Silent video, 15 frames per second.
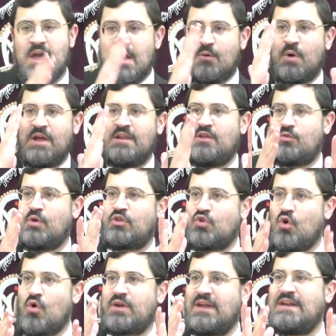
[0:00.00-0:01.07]
We're
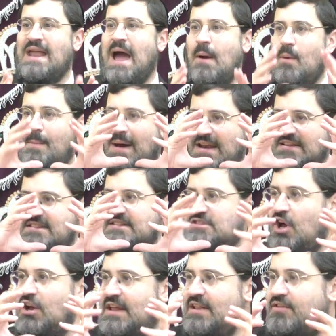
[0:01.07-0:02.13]
talking now about a
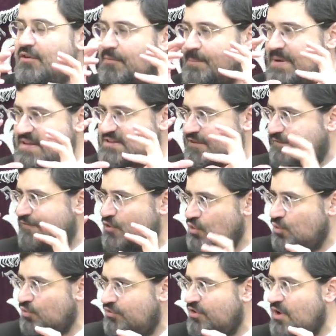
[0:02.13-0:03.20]
solid piece of
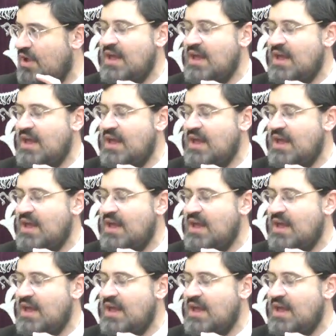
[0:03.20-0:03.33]
food.